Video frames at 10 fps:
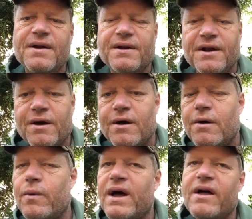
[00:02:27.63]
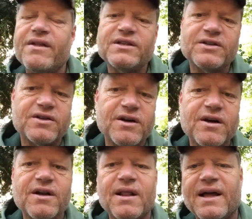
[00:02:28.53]
No, well, this is
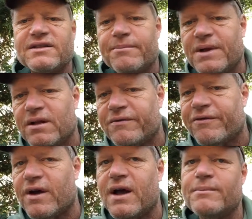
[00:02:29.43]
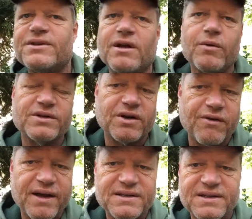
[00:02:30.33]
good, a lot to build from, still was a
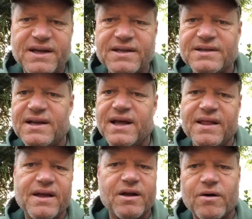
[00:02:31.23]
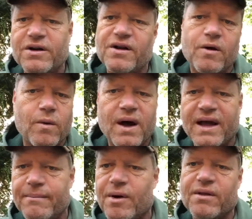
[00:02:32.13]
great season, and then go to the
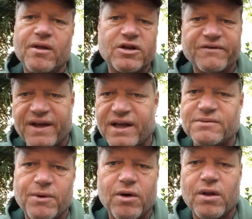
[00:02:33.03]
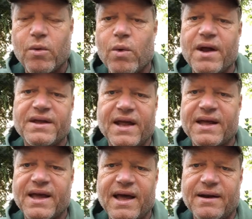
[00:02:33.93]
Hawaii Bowl, the Las Vegas Bowl, yet
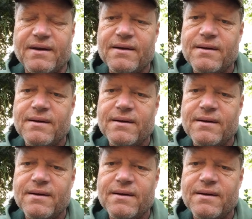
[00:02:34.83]
again.